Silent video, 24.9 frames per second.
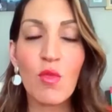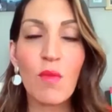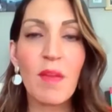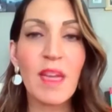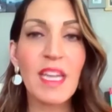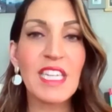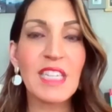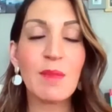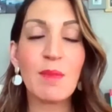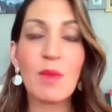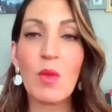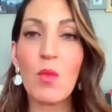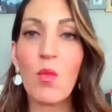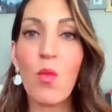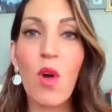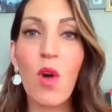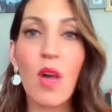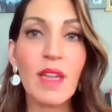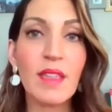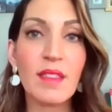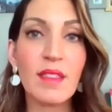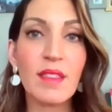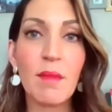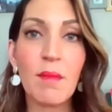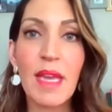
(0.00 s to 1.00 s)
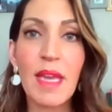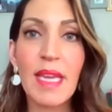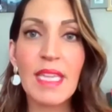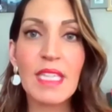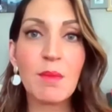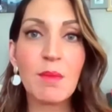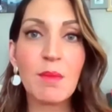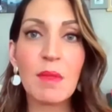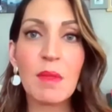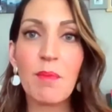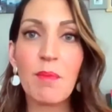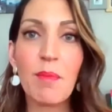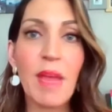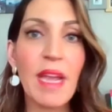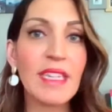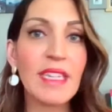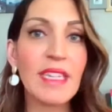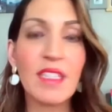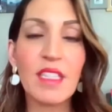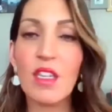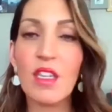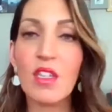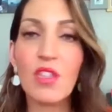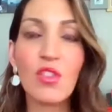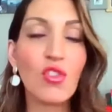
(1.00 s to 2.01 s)
makes me wiser, makes me
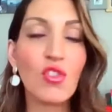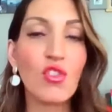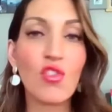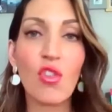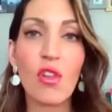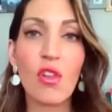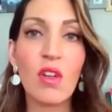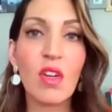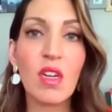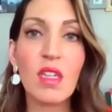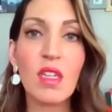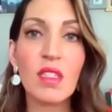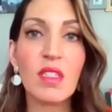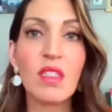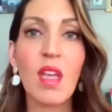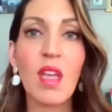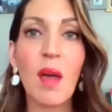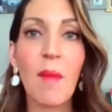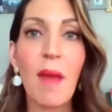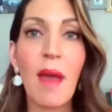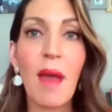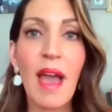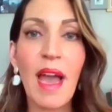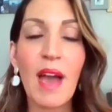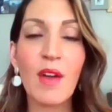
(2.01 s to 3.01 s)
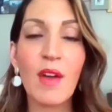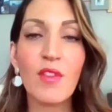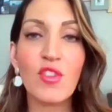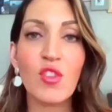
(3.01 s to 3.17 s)
better, stronger somehow,